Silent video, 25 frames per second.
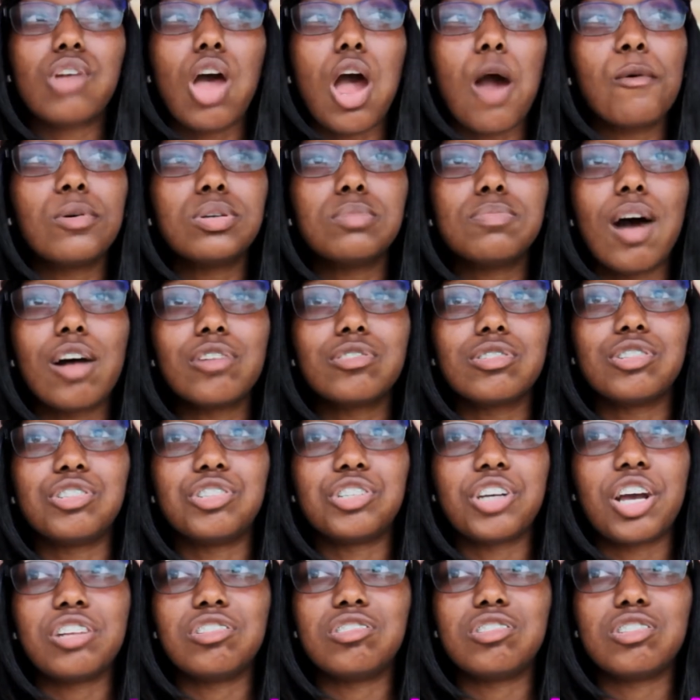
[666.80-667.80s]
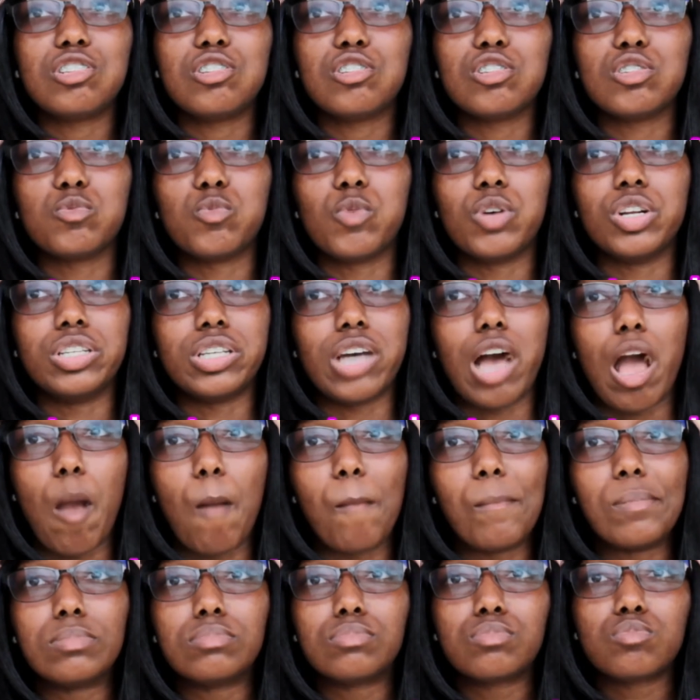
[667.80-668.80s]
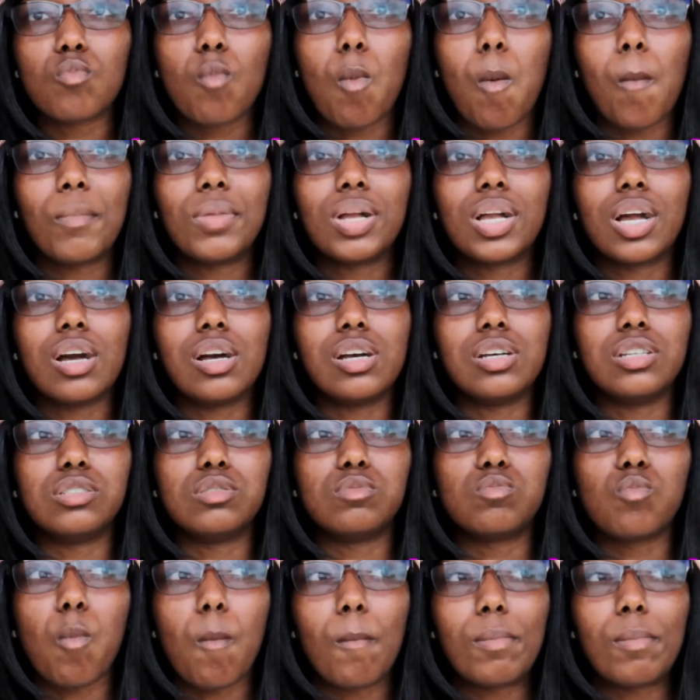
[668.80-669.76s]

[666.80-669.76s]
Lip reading: I was about to shed tears one time because